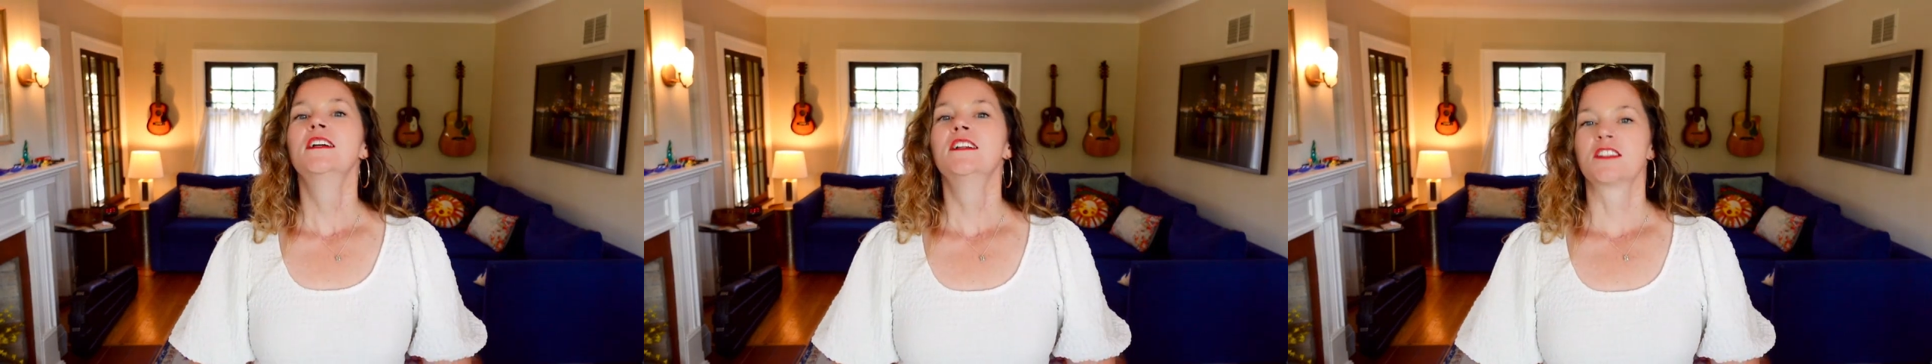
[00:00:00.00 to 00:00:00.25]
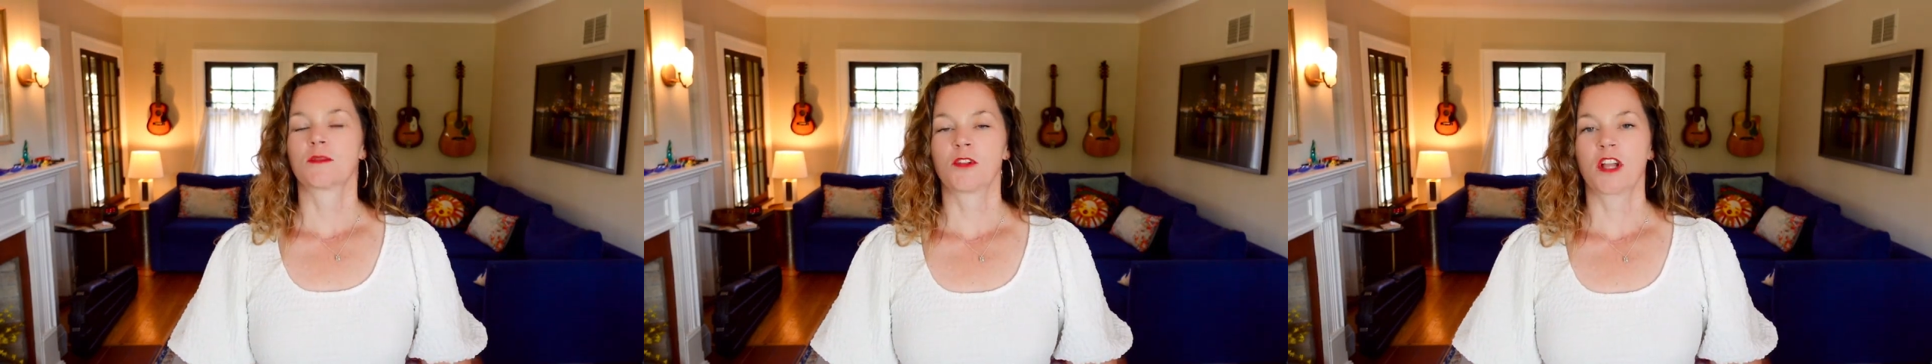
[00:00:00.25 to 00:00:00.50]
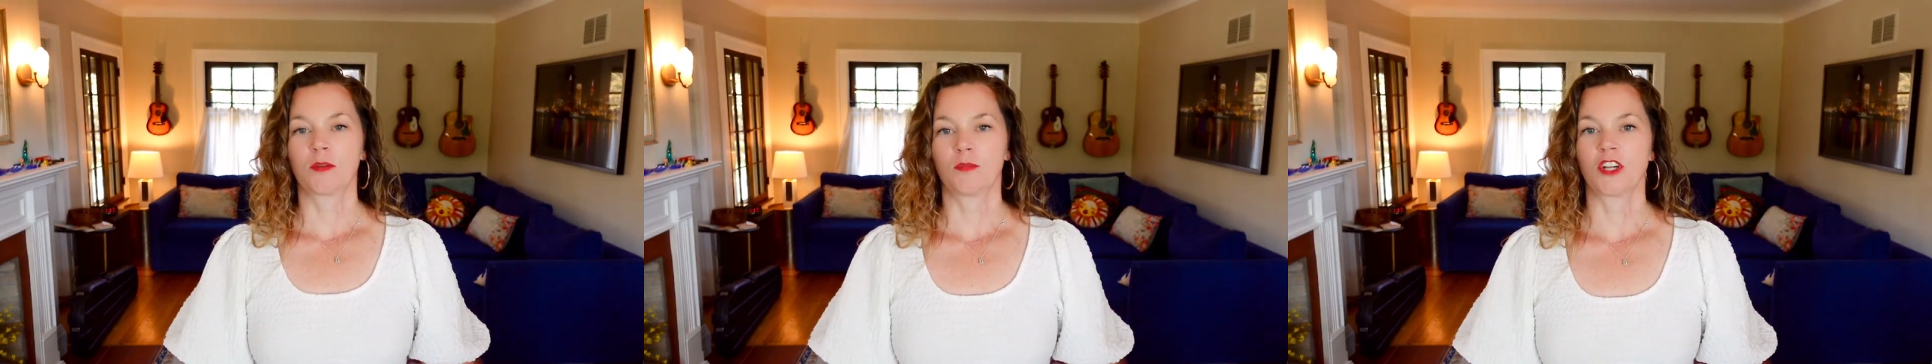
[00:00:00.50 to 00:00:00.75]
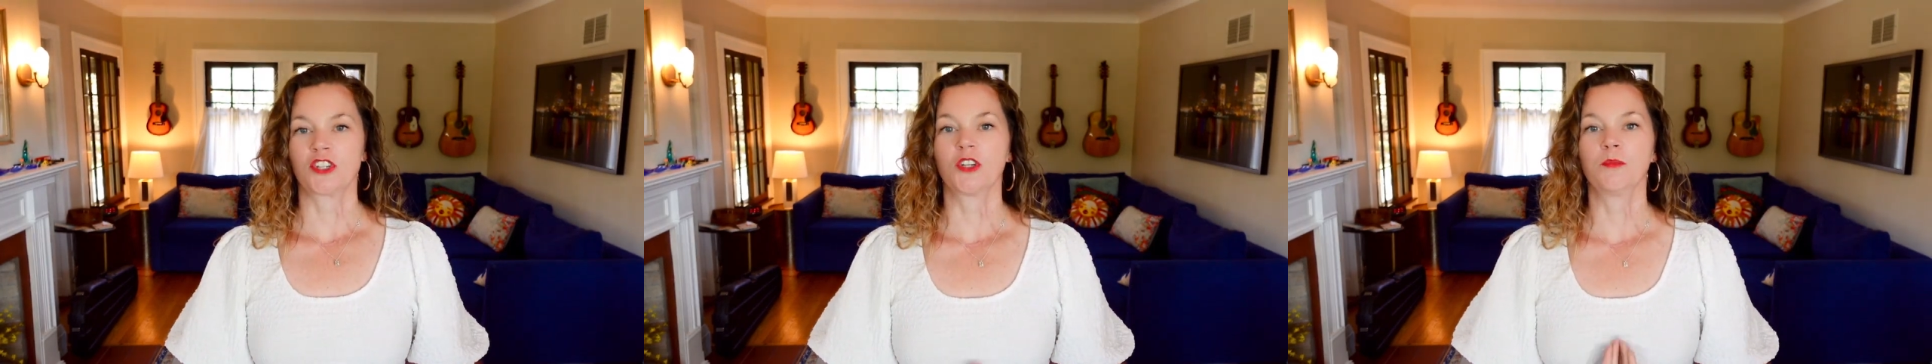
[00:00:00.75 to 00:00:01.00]
subglottic
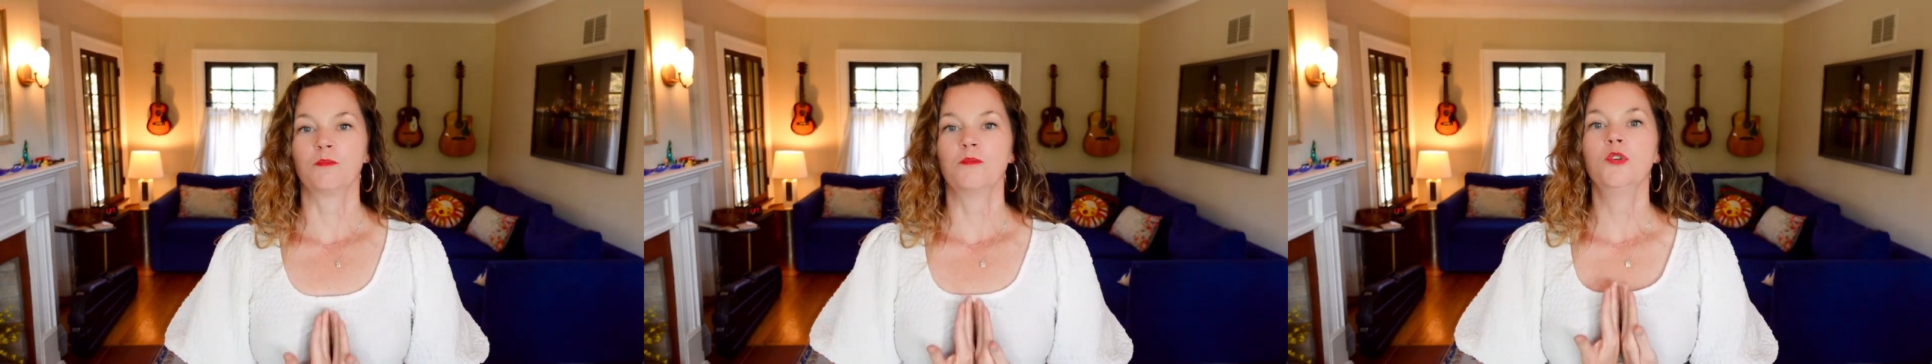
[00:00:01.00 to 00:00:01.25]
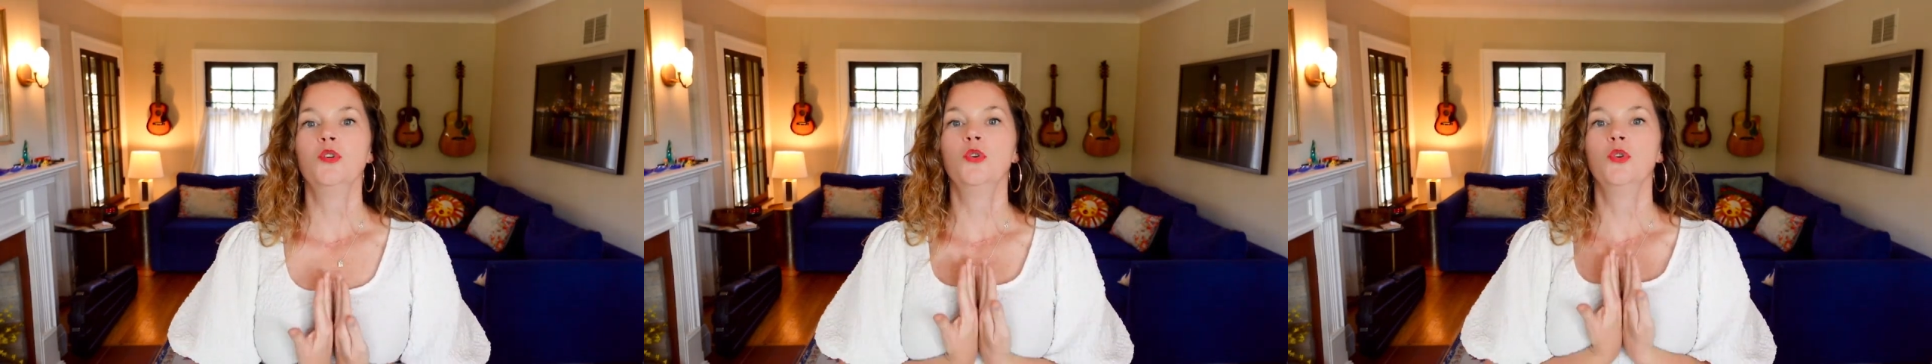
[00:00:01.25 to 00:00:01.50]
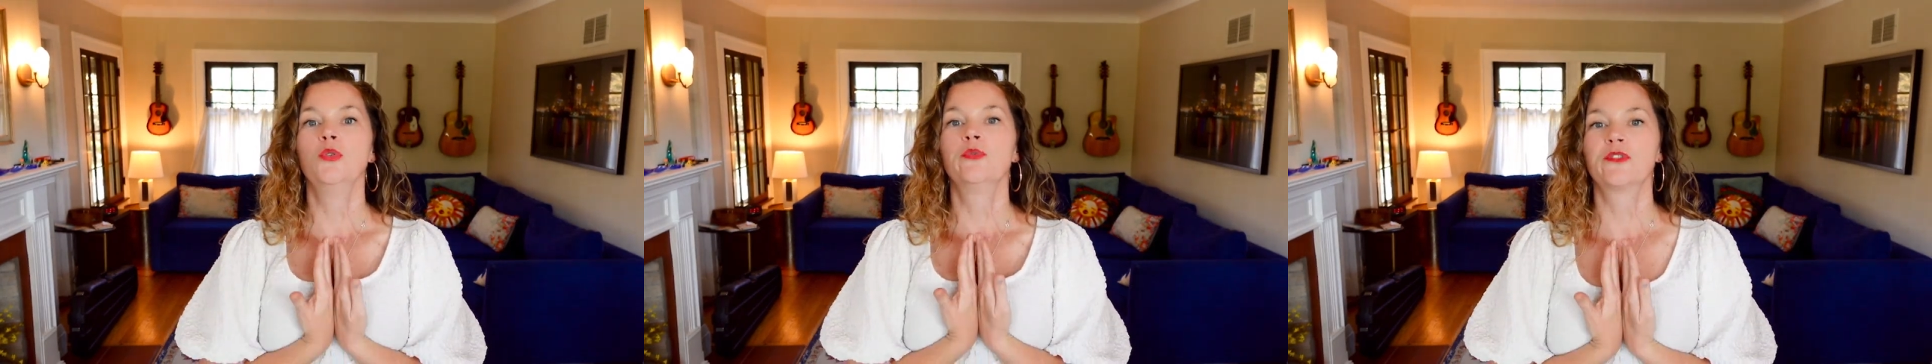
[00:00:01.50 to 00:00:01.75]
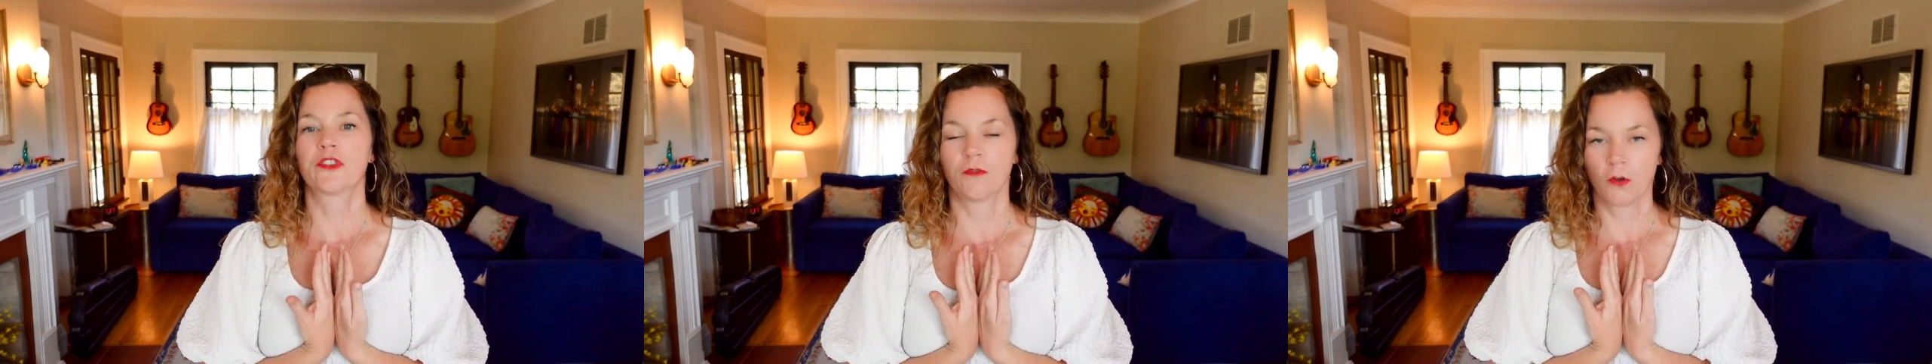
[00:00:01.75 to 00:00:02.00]
pressure
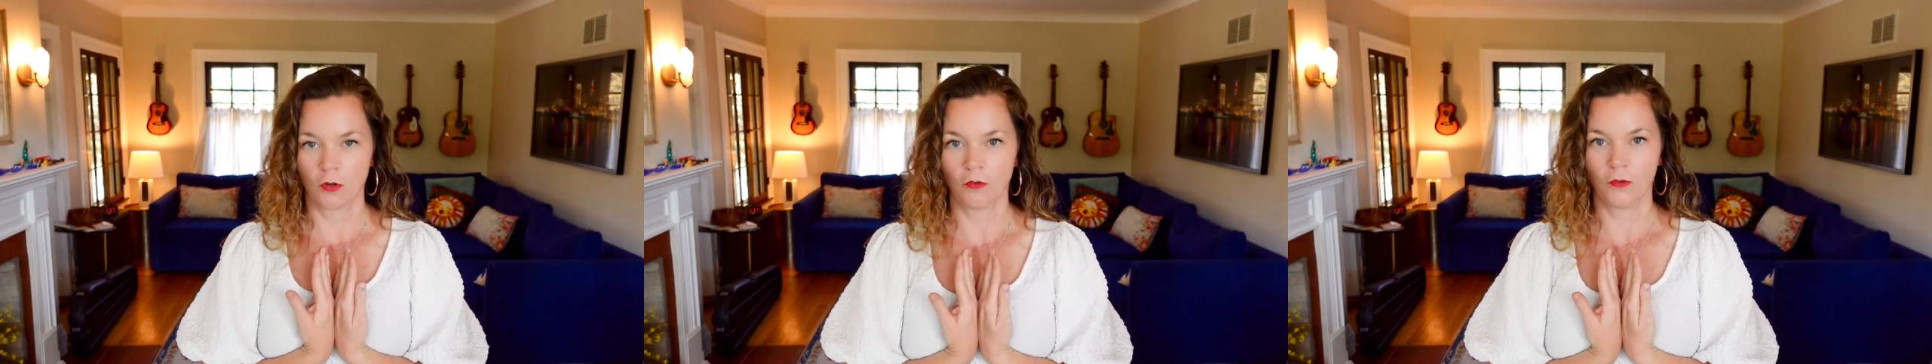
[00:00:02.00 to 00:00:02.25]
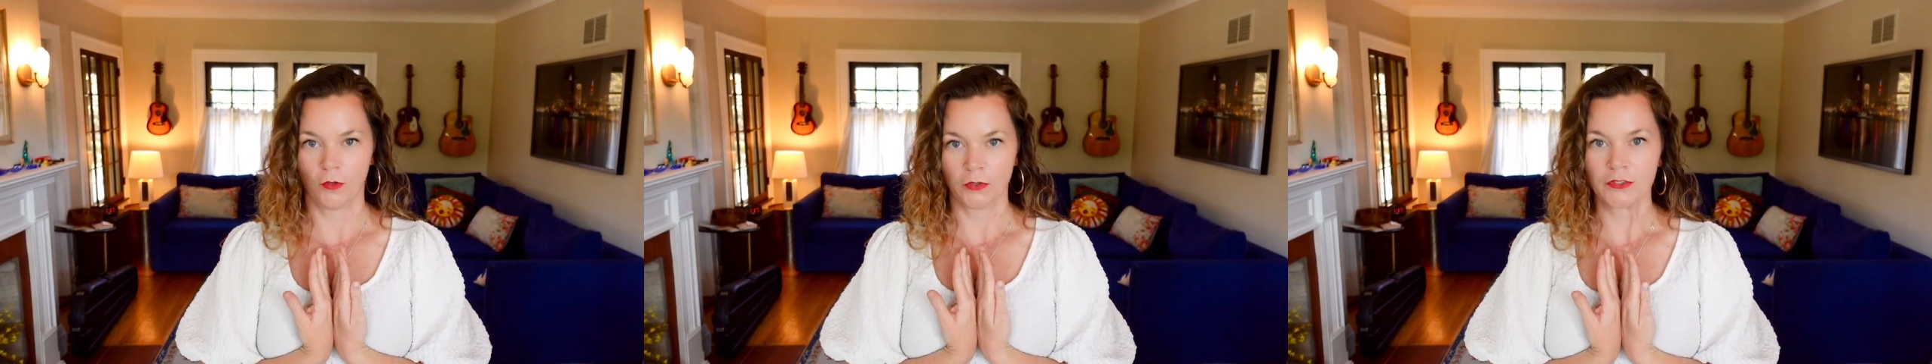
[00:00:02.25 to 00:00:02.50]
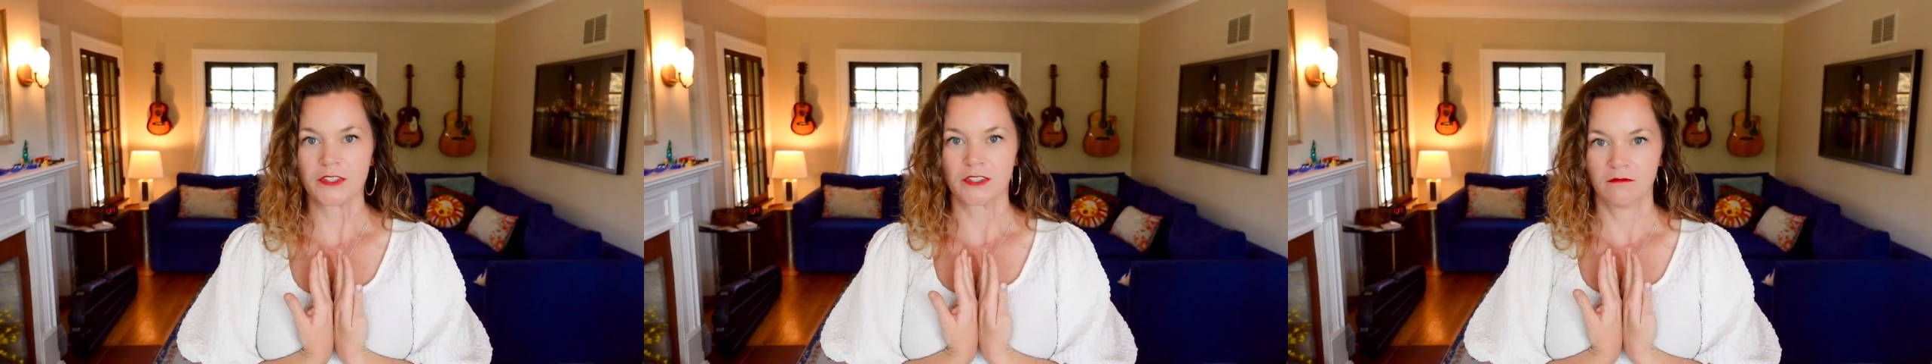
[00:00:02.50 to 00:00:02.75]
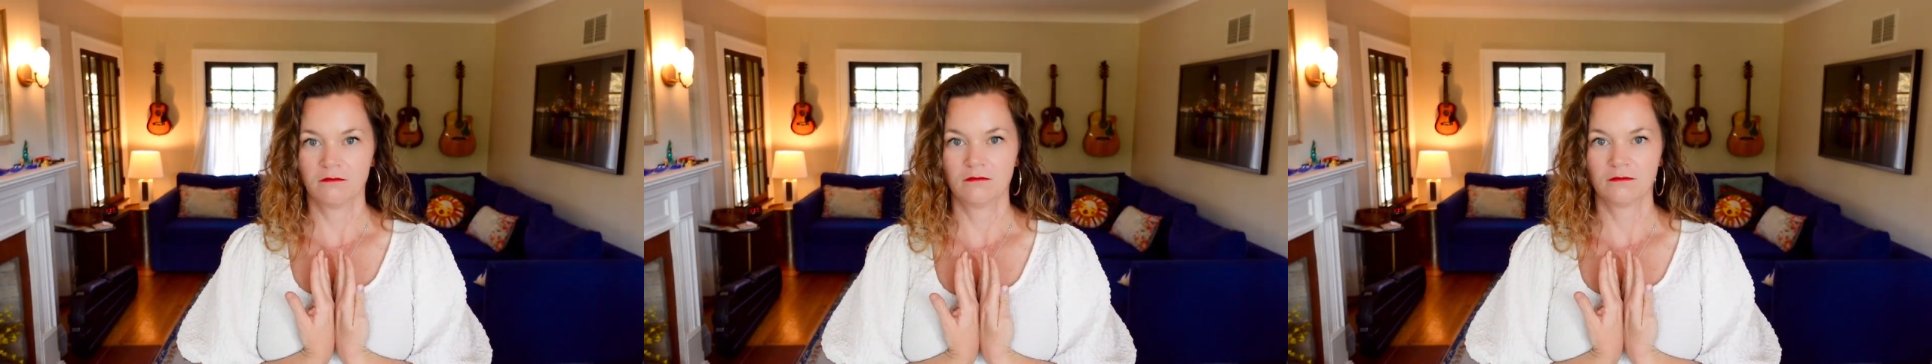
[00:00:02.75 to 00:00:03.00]
moves the vocal folds.